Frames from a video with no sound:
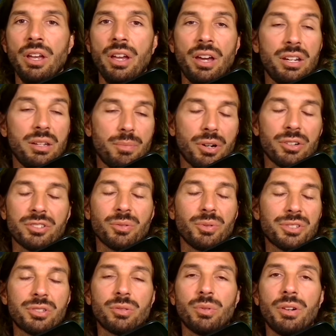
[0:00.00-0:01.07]
any bugs
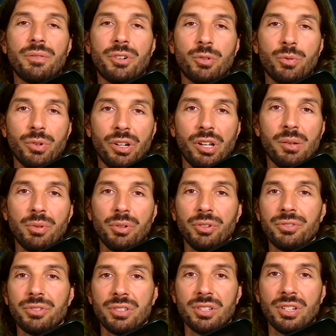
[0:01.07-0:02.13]
whatsoever, we're able
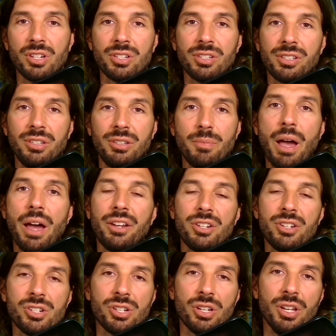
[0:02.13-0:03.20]
to essentially
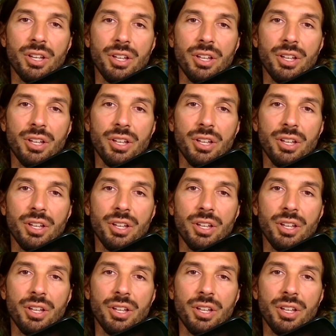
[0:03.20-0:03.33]
manage